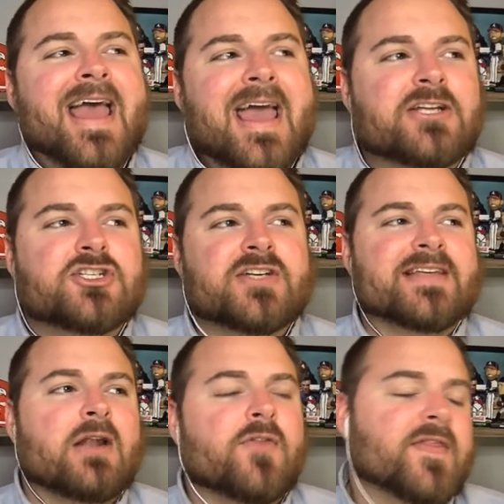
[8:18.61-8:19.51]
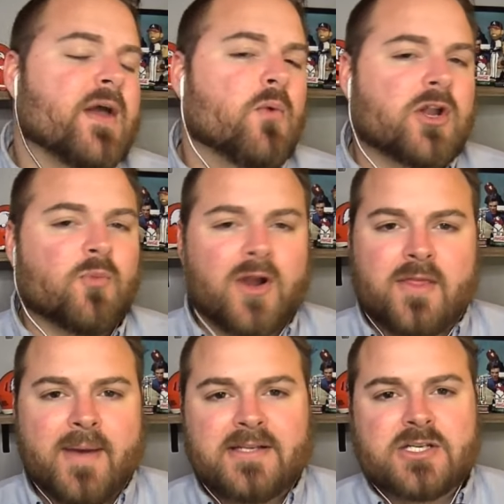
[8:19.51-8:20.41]
It's just I don't think they want him running
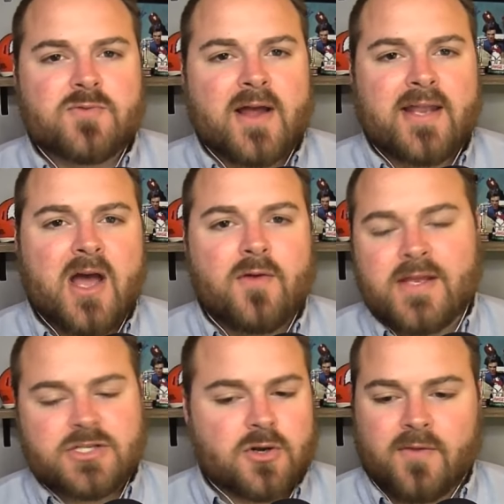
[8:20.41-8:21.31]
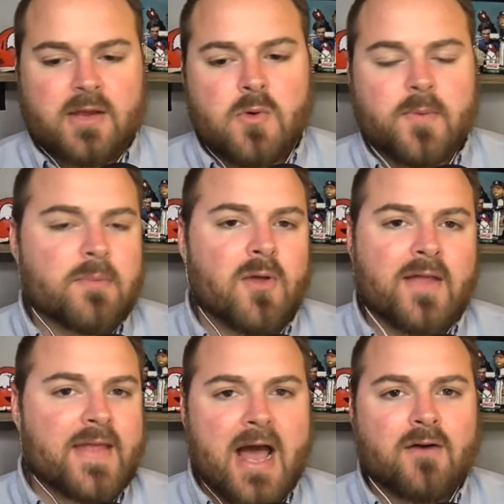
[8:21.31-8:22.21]
the bases right now, and he certainly won't be
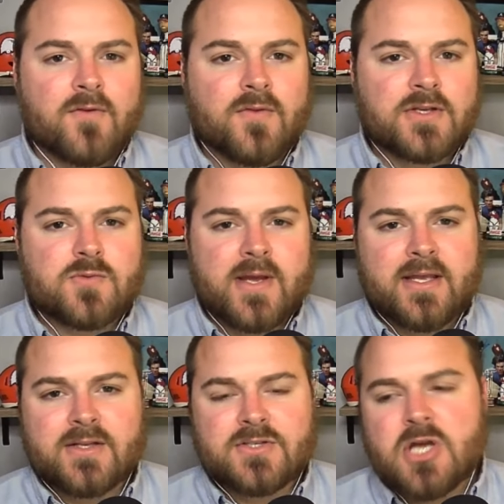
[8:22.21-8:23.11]
playing the outfield this weekend.